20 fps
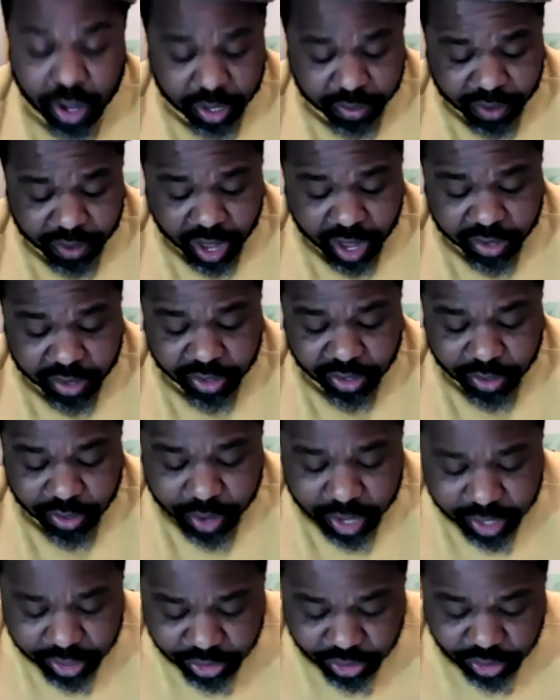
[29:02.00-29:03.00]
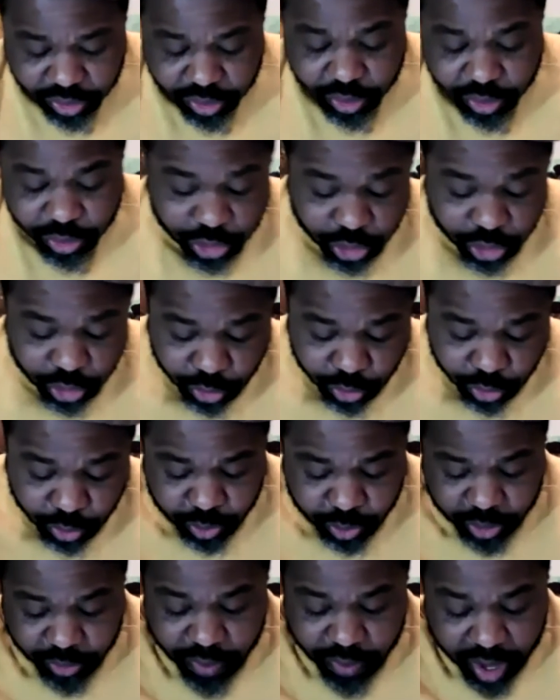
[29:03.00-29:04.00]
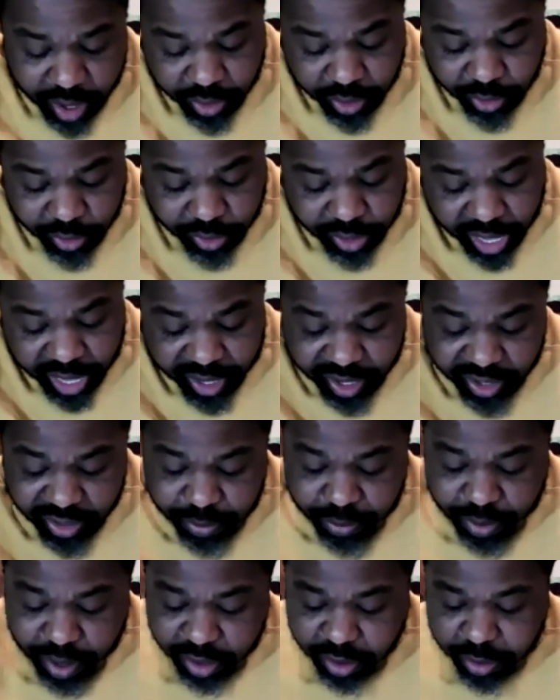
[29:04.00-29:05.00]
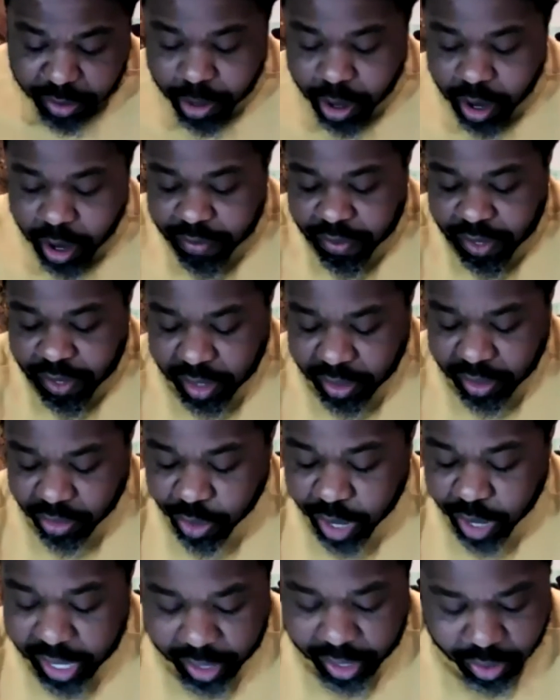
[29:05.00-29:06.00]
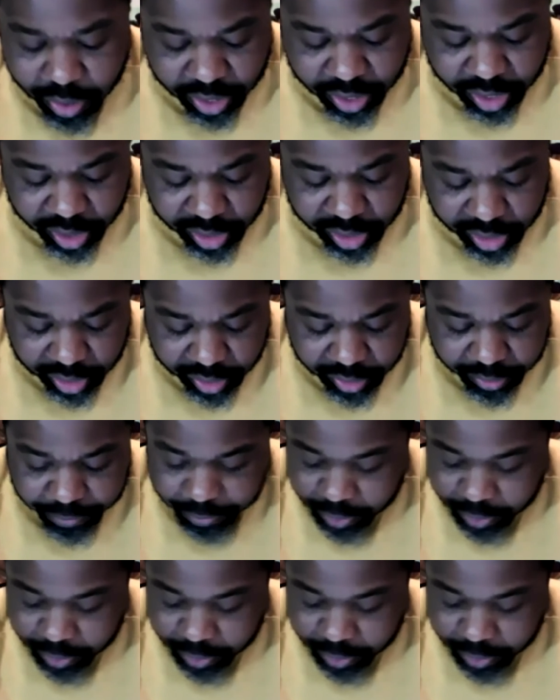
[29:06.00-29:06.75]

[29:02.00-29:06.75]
of Consecration, too, with Ronald and his brother Marvin trading on the lead,